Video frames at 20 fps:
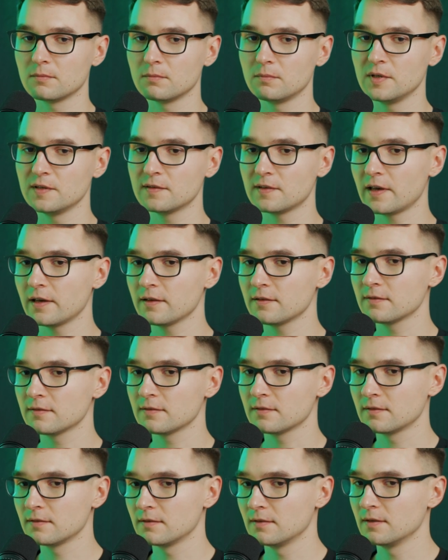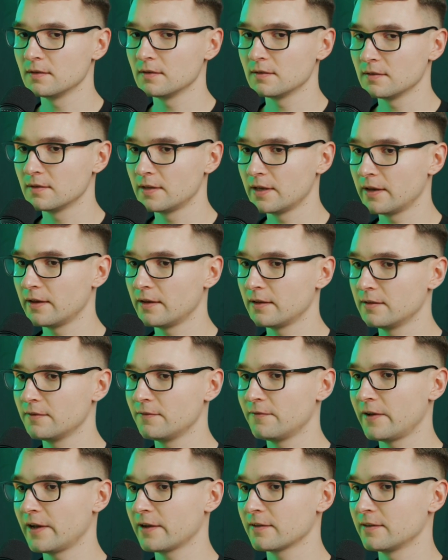Besides
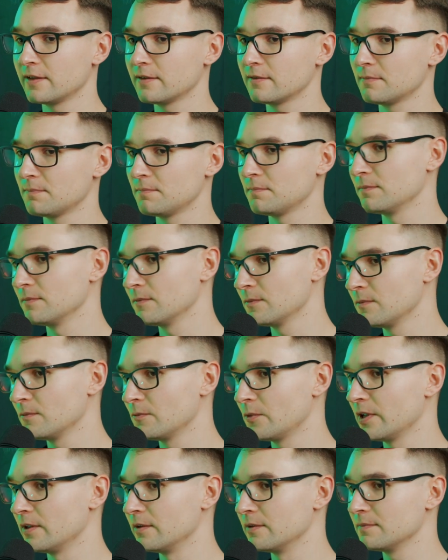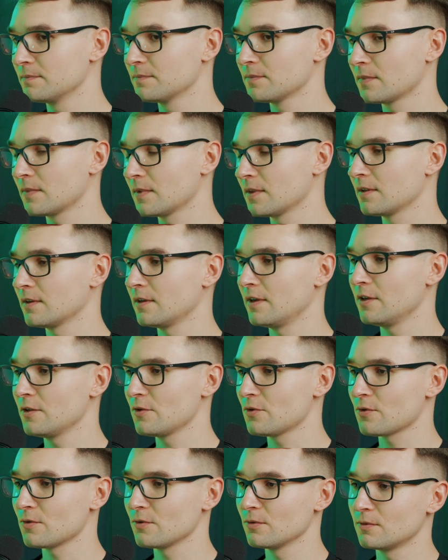the fact that, well,
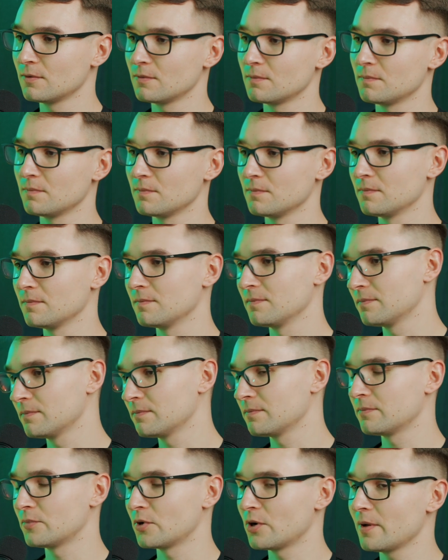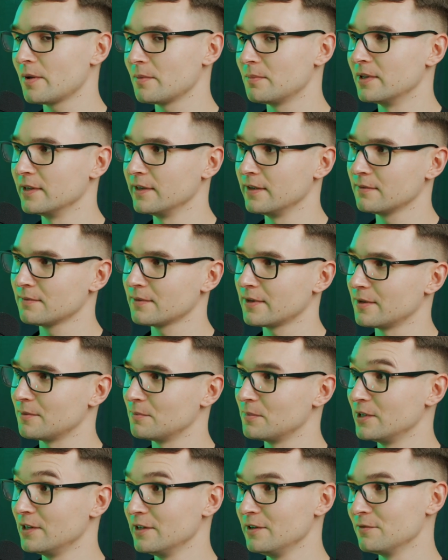he should probably
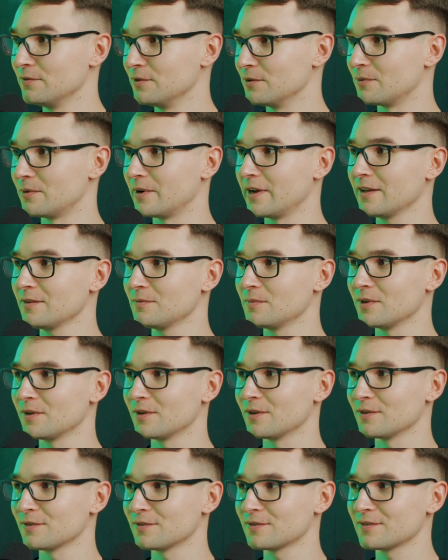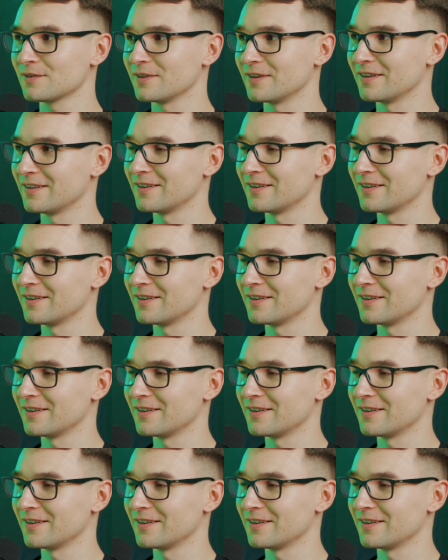believe you, right? Because